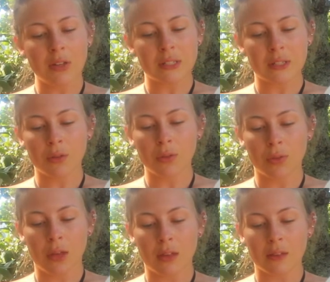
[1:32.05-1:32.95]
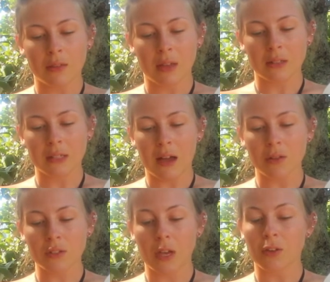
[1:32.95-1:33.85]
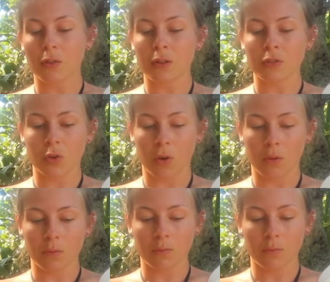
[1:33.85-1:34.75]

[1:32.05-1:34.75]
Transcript: single thing that is outside your control,